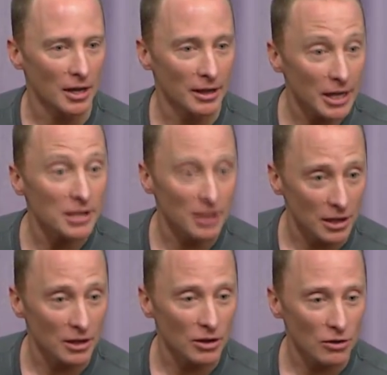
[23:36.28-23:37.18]

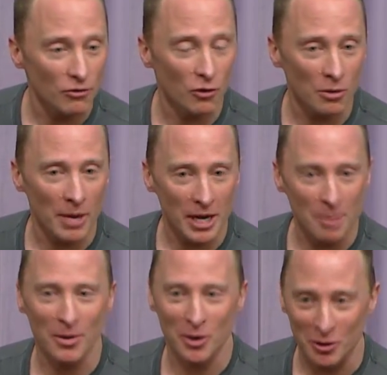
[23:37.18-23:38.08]
testing for my
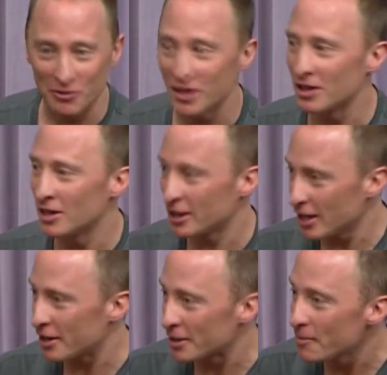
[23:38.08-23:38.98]
embryo with
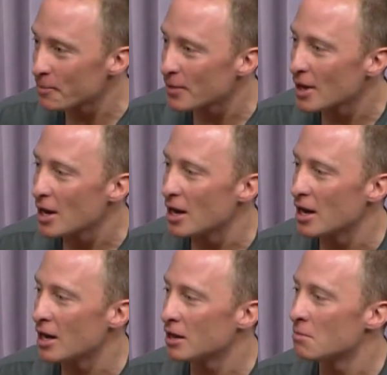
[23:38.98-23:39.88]
Natera,
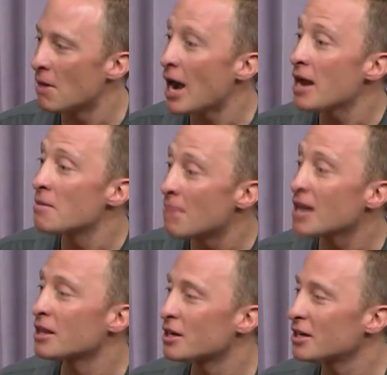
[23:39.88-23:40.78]
and my
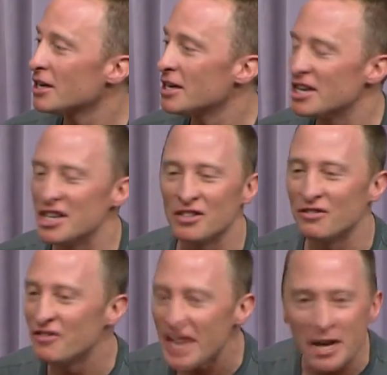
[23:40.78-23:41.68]
mother is
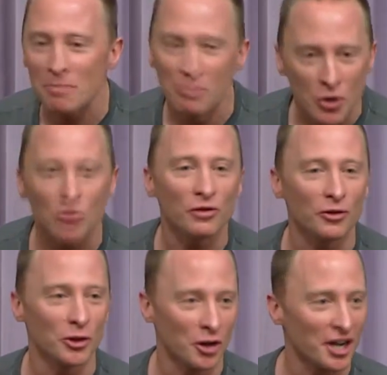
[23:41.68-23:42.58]
very beautiful
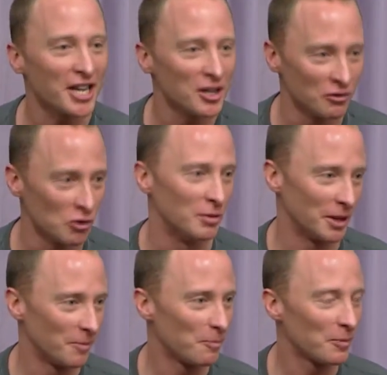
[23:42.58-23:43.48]
Ukrainian woman.
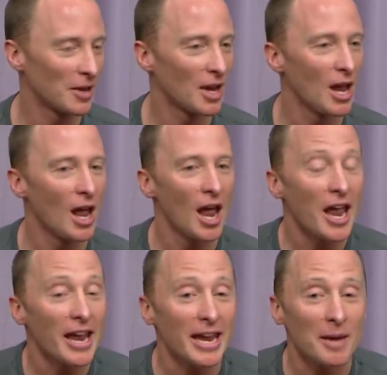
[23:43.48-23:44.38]

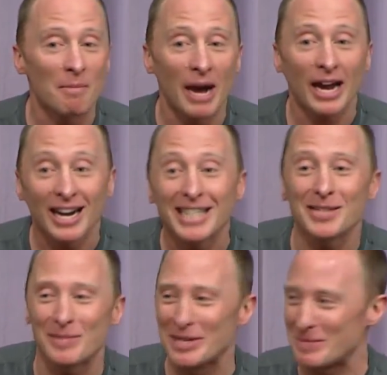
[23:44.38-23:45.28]
And my
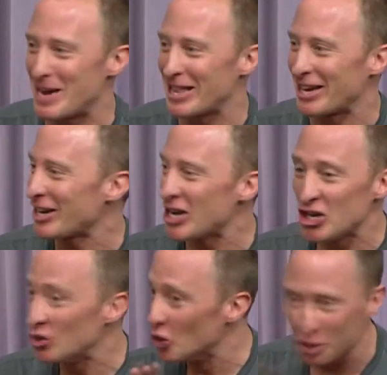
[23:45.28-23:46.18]
husband's mother
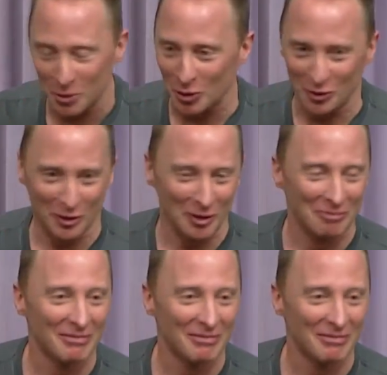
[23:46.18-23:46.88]
is not beautiful.